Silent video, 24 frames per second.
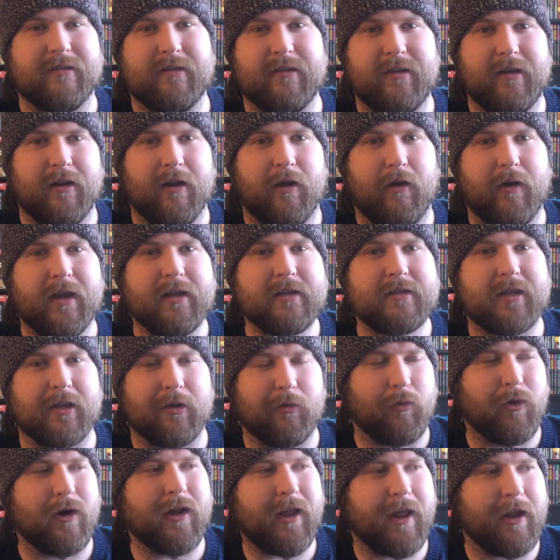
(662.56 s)
you know, into
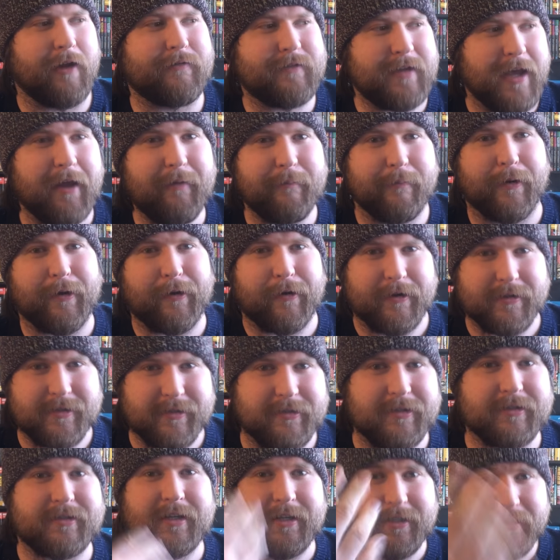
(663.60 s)
the 1 out of 10 burgers
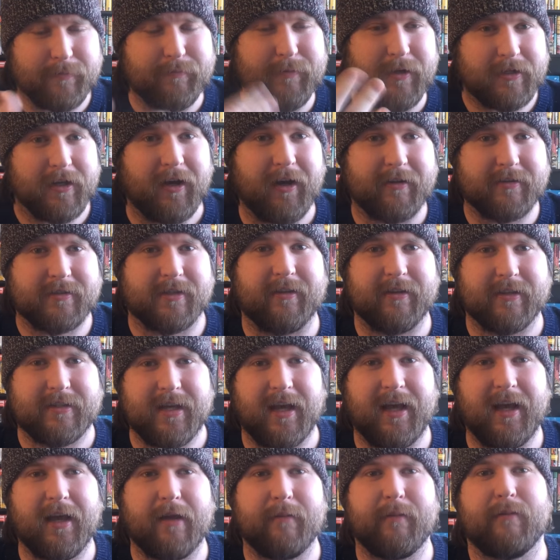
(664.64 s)
and just eats McDonald's all the
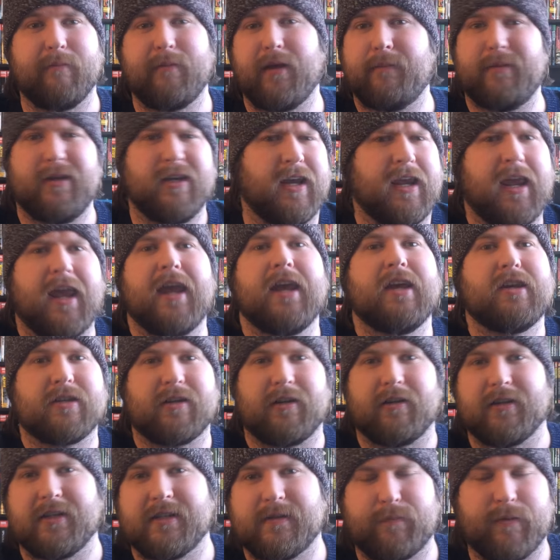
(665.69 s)
time and maybe
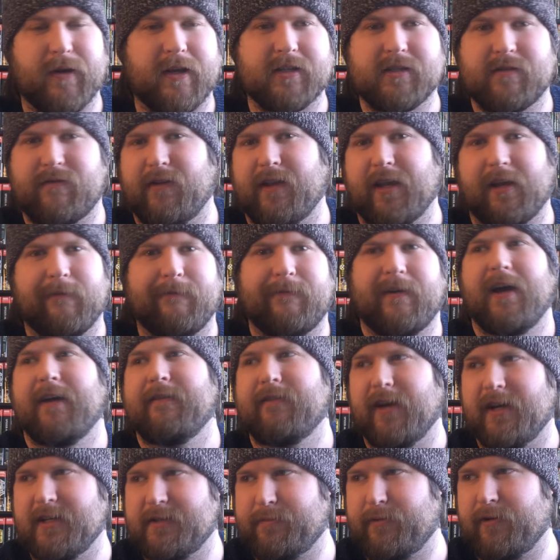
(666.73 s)
occasionally springs for like a
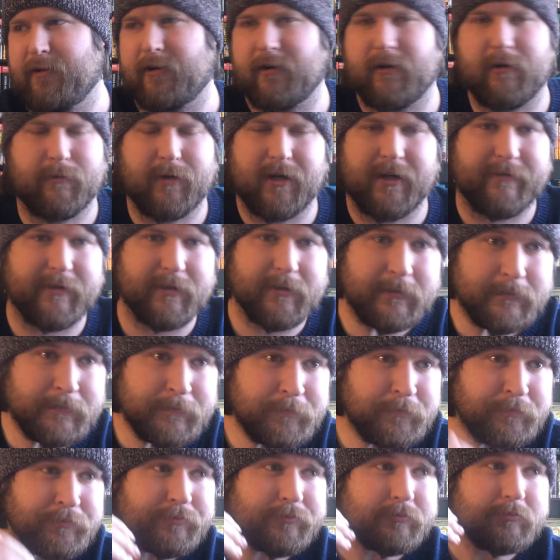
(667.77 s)
Five Guys burger or whatever,
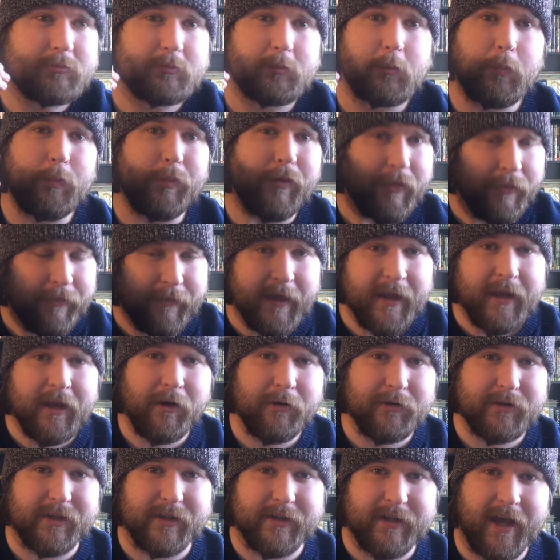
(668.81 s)
they
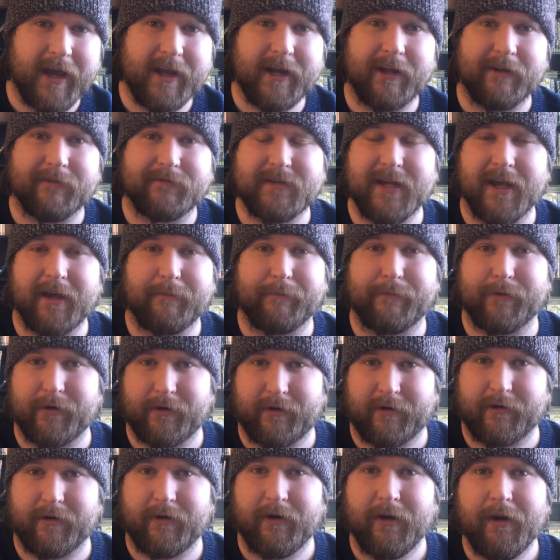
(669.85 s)
go to the 9 out of 10
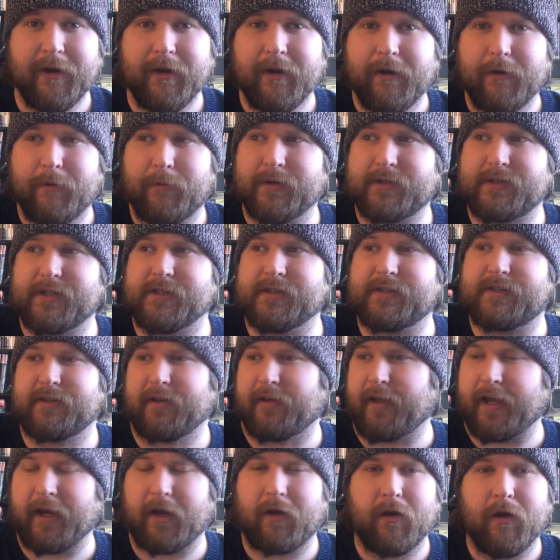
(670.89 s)
burger, which is
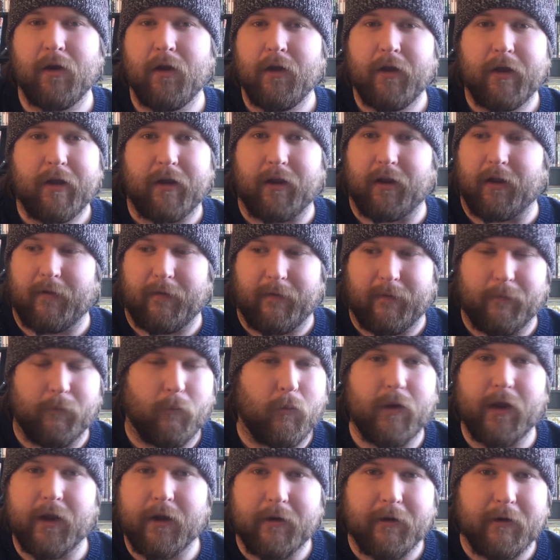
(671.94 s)
like, you know,
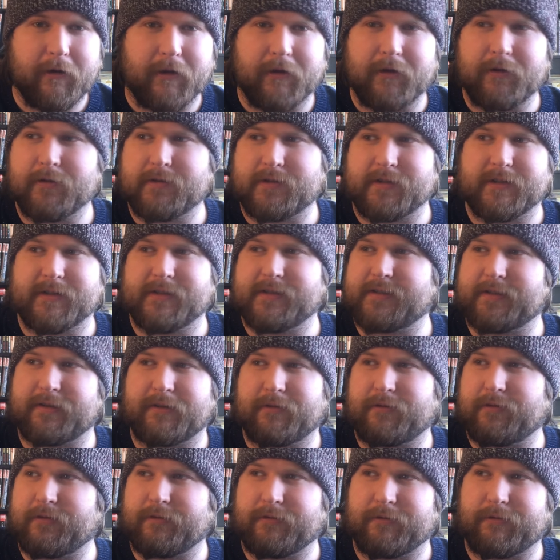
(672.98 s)
weird and uses
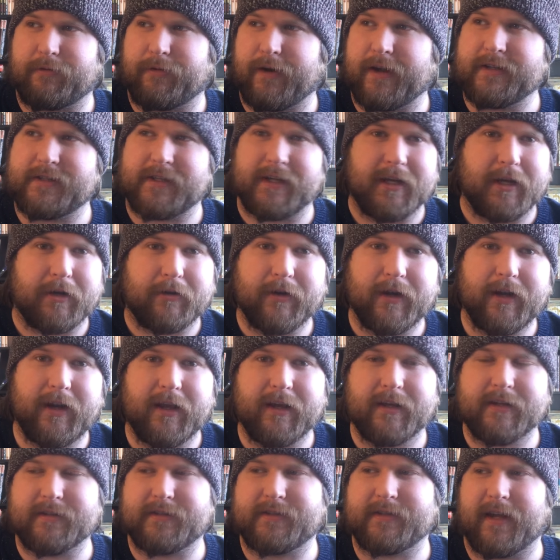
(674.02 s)
crazy
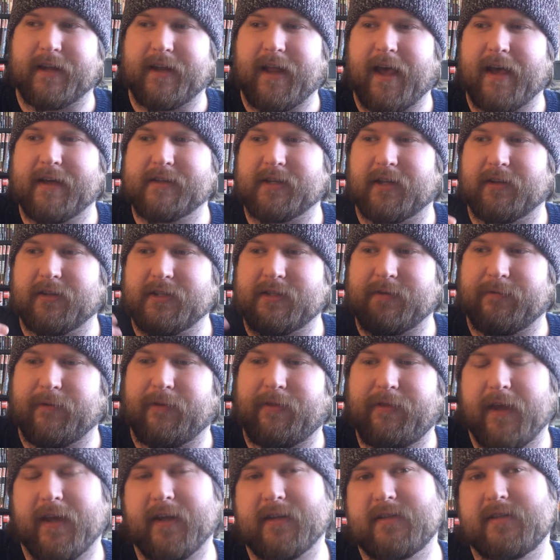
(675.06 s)
ingredients and has all these
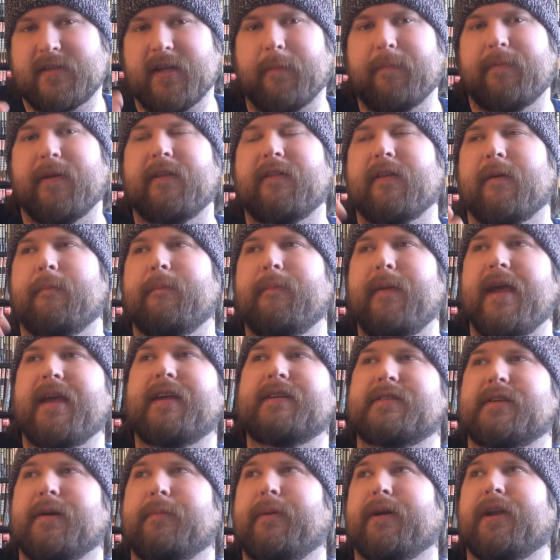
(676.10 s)
different things, something that
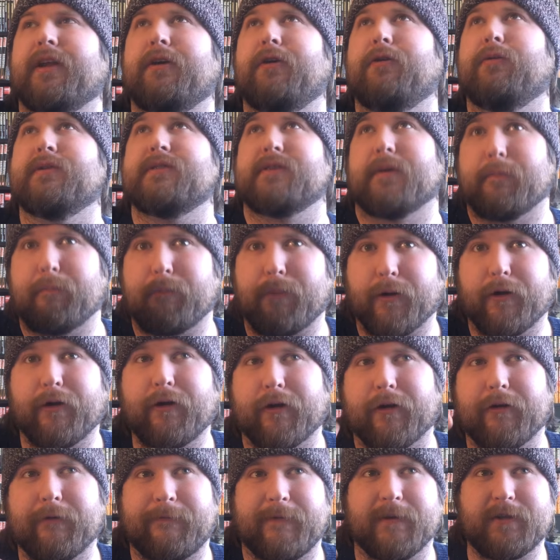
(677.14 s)
makes somebody who is a
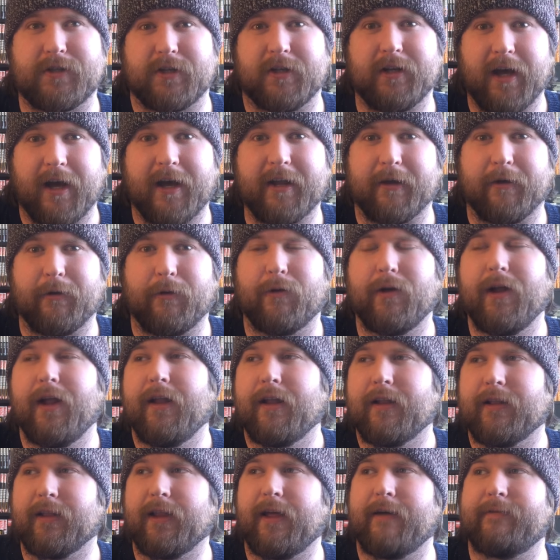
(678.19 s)
burger aficionado
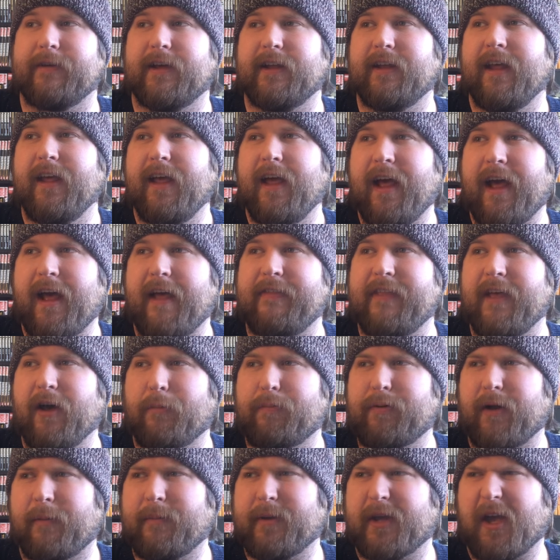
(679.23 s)
love it, and they'll
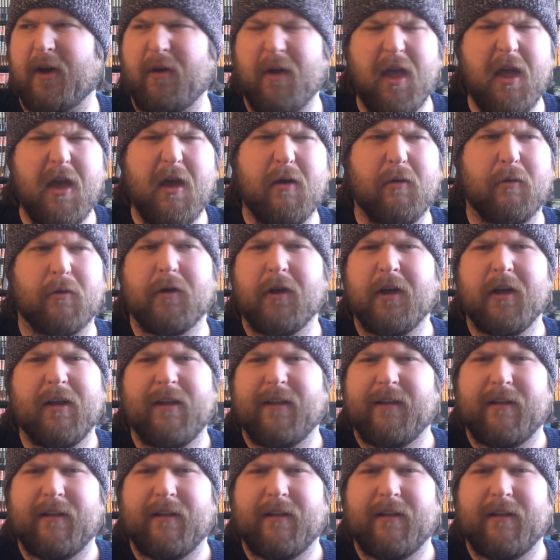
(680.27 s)
probably go, ew,